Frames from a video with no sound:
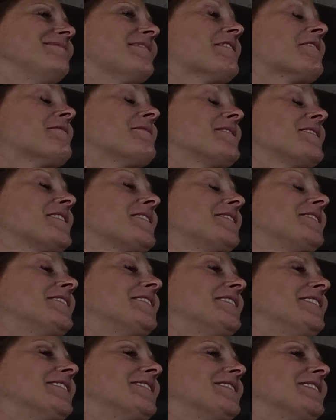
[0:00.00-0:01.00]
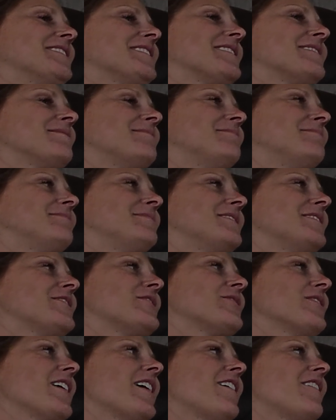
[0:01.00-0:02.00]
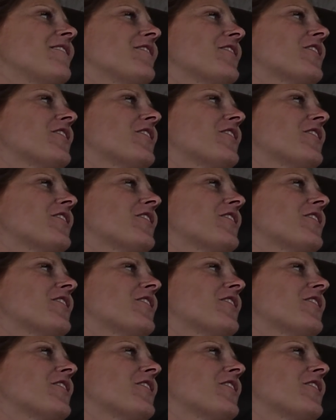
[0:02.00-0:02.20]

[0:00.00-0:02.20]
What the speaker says: It was hilarious. So yeah,